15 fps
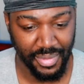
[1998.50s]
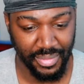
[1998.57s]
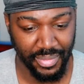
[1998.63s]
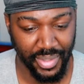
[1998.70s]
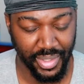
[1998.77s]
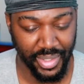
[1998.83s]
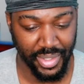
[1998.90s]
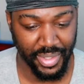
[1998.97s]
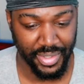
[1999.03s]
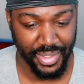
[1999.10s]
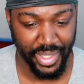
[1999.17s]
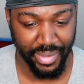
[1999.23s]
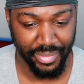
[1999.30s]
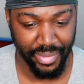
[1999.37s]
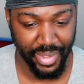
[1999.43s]
Really, is
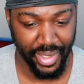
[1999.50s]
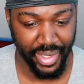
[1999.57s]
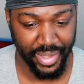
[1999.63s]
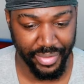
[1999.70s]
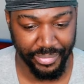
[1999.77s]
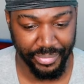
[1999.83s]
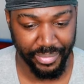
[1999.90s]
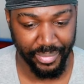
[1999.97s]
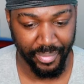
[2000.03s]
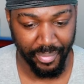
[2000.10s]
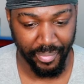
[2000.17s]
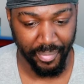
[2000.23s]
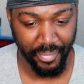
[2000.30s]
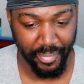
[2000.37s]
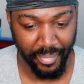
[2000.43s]
that right?
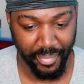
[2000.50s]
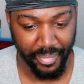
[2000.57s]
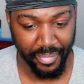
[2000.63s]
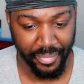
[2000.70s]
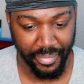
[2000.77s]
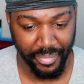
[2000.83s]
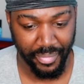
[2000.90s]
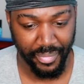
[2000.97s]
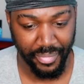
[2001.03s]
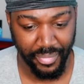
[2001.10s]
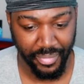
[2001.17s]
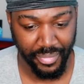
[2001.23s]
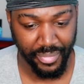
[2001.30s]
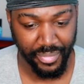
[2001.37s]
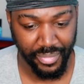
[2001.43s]
Don't be a
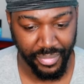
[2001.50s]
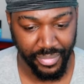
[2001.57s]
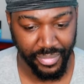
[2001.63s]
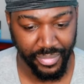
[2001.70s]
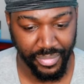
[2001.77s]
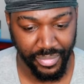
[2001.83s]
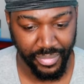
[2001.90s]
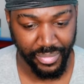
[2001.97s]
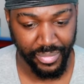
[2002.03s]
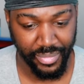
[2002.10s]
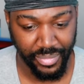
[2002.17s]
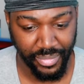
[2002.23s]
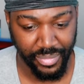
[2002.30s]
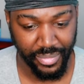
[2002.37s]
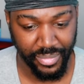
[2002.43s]
fool.
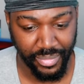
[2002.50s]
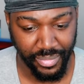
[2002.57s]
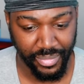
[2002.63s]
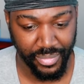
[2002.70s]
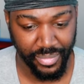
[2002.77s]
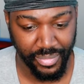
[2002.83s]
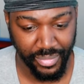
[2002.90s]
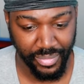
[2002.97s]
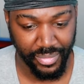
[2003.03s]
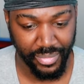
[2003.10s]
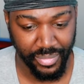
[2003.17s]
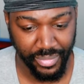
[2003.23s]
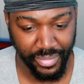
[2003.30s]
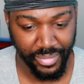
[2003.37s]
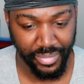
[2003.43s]
No, I
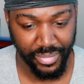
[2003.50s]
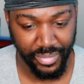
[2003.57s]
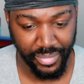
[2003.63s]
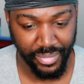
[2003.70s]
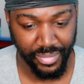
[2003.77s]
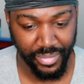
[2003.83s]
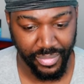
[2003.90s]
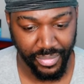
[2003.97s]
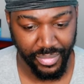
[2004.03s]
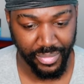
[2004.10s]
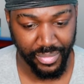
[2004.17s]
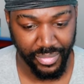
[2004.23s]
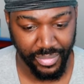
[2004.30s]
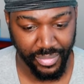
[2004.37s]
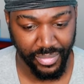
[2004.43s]
can't.
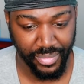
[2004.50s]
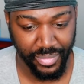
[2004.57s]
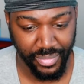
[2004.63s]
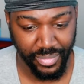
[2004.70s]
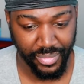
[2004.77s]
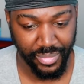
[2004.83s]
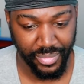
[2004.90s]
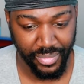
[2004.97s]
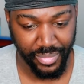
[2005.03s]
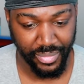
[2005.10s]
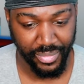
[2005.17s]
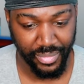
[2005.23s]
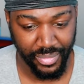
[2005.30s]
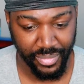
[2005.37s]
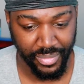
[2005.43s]

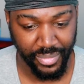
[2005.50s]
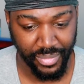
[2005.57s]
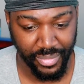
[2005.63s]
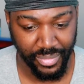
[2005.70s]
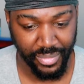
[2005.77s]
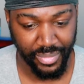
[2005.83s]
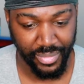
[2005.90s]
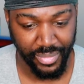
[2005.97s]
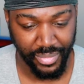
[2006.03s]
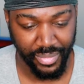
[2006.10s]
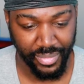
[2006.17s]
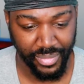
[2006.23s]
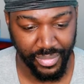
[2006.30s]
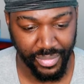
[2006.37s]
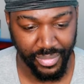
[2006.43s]

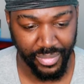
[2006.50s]
Takua!